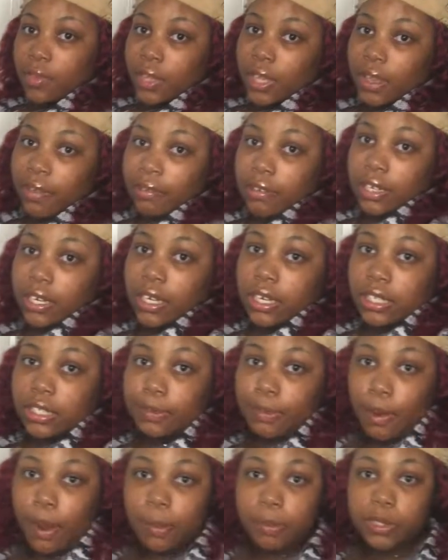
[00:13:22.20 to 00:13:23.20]
giving the girls
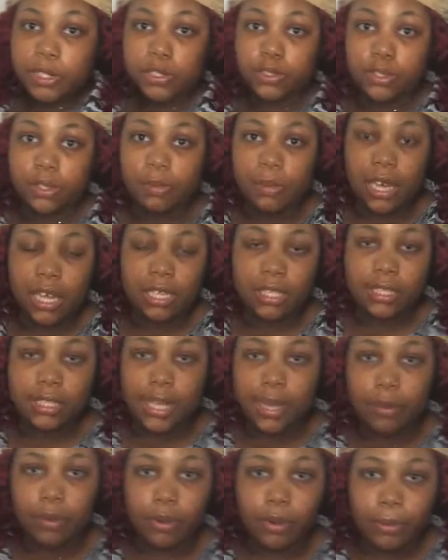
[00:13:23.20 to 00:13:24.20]
Barbie dream house?
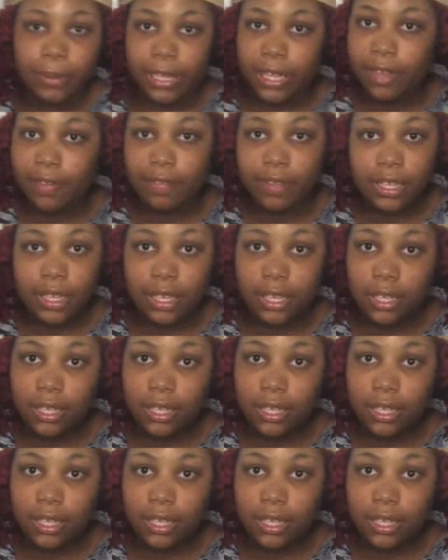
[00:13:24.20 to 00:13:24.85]
Like, what are we giving?